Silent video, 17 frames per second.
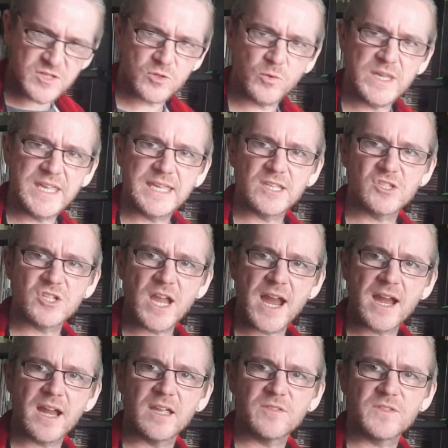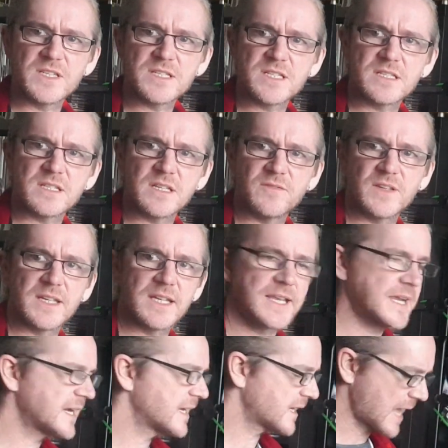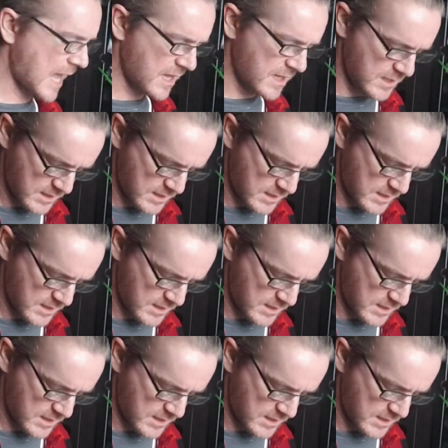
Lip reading: the squeaky chair. If you can hear that,